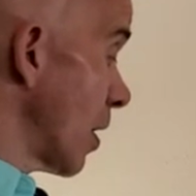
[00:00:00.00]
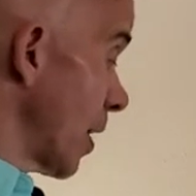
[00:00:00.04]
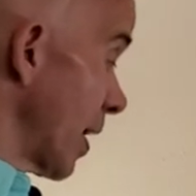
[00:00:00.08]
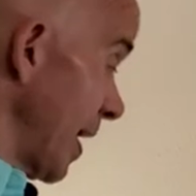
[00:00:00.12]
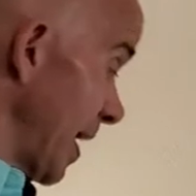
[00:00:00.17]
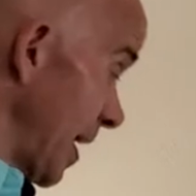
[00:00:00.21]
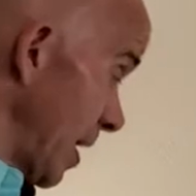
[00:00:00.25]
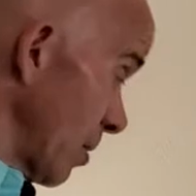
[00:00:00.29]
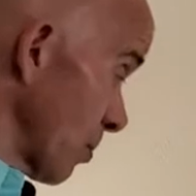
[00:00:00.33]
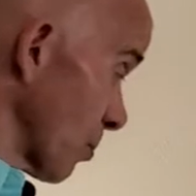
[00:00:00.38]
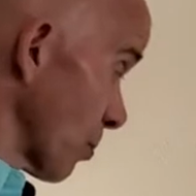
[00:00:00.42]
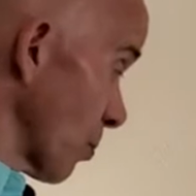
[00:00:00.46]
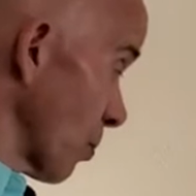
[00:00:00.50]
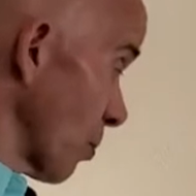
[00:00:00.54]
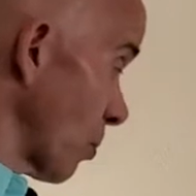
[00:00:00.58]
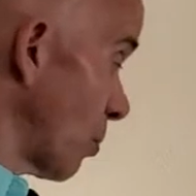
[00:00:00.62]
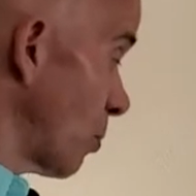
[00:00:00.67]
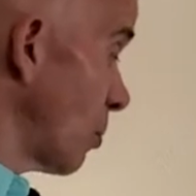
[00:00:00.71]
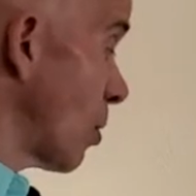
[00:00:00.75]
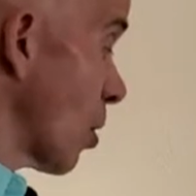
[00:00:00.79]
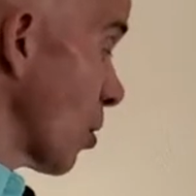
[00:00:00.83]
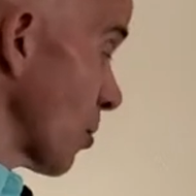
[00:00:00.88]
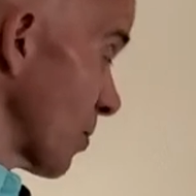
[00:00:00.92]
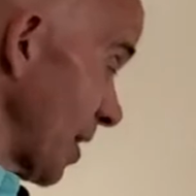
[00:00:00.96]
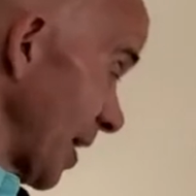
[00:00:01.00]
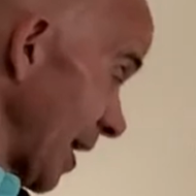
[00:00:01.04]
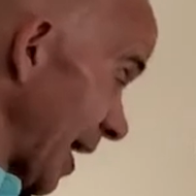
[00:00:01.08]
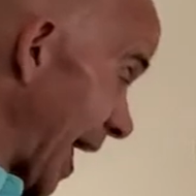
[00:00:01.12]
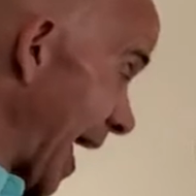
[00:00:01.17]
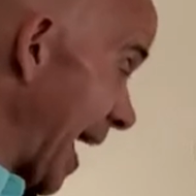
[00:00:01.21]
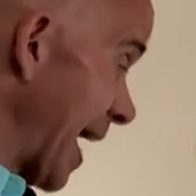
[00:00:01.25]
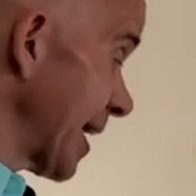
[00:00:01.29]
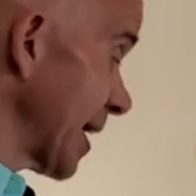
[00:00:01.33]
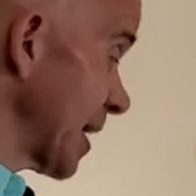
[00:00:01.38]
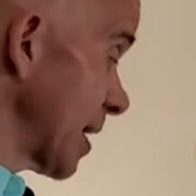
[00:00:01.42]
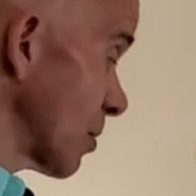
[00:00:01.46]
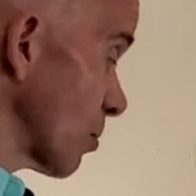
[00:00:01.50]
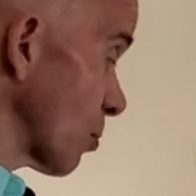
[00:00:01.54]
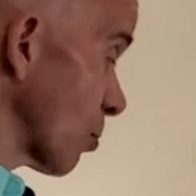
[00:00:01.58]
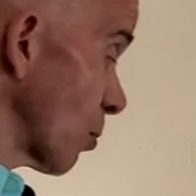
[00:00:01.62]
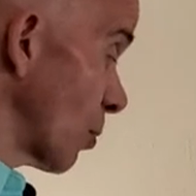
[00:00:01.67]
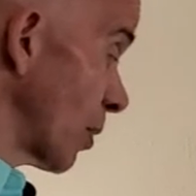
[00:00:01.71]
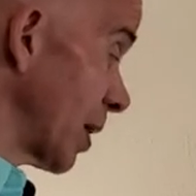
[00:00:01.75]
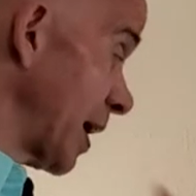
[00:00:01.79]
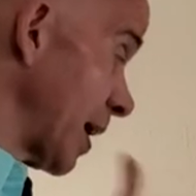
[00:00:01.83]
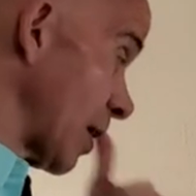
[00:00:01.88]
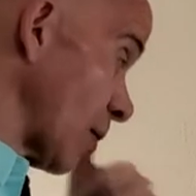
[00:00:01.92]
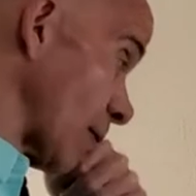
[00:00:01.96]
integral or the line
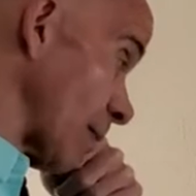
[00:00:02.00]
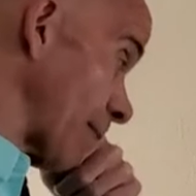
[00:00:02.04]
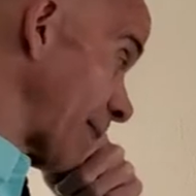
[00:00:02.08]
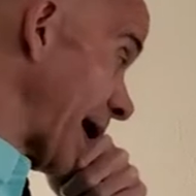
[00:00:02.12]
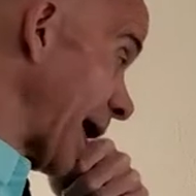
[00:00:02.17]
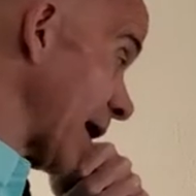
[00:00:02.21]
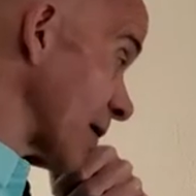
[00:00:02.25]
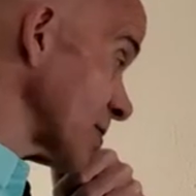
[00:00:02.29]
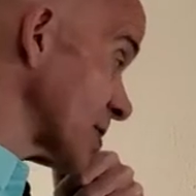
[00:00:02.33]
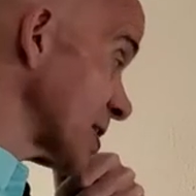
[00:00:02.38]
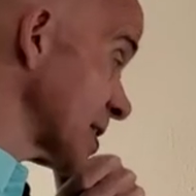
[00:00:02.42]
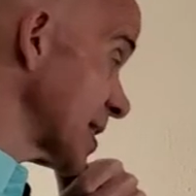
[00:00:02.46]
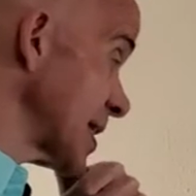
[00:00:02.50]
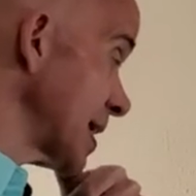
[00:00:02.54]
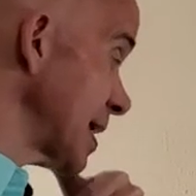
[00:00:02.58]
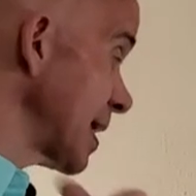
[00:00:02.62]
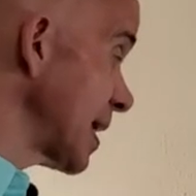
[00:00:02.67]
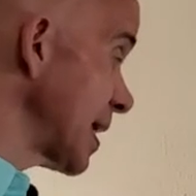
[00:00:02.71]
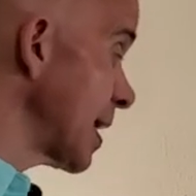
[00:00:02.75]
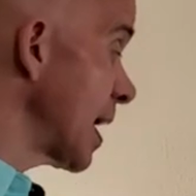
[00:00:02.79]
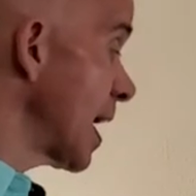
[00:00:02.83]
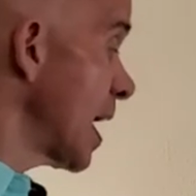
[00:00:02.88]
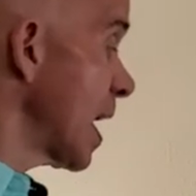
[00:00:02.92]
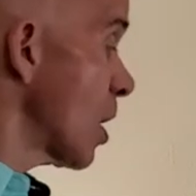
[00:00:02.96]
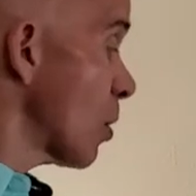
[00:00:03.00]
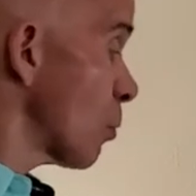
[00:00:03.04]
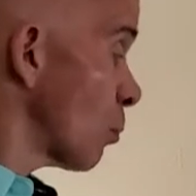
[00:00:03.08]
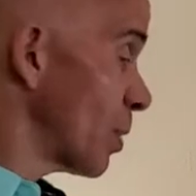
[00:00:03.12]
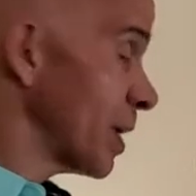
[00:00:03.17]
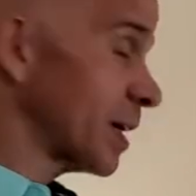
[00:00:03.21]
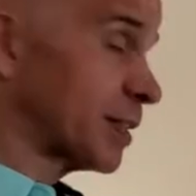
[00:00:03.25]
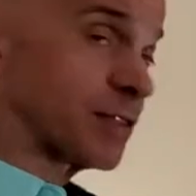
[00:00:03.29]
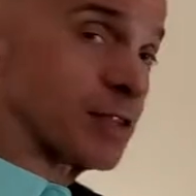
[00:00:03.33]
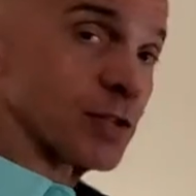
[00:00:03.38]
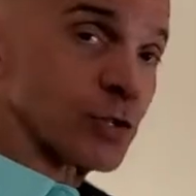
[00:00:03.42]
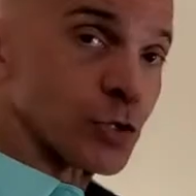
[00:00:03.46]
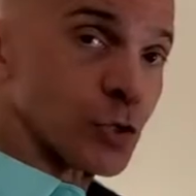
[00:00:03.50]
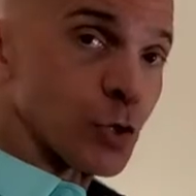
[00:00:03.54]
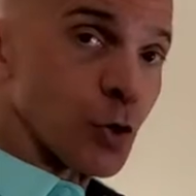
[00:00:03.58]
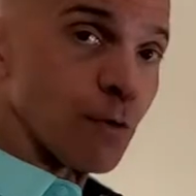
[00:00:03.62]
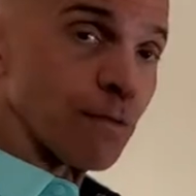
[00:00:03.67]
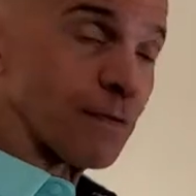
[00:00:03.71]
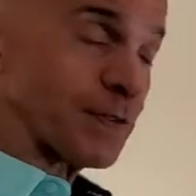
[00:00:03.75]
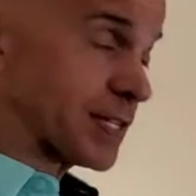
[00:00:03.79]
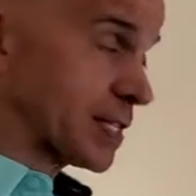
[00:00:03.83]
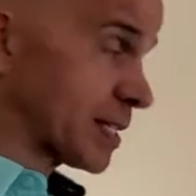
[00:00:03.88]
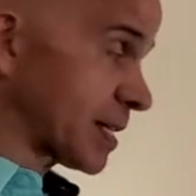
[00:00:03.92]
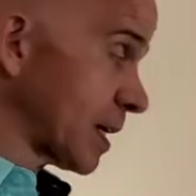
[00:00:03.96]
integral here about C with the surface